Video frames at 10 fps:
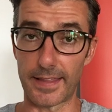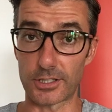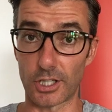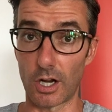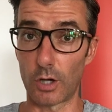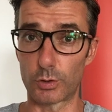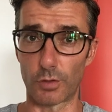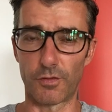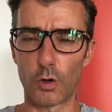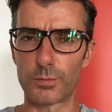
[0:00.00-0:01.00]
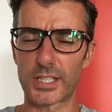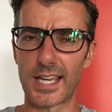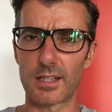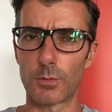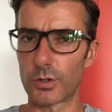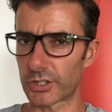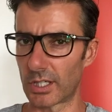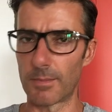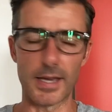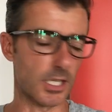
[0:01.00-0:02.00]
That's going to hold your form together more. It's
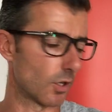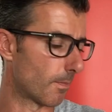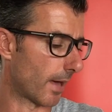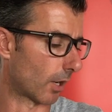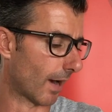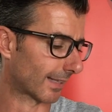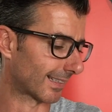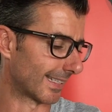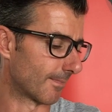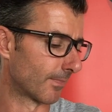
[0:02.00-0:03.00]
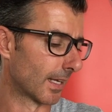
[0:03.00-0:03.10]
going to make you a better athlete.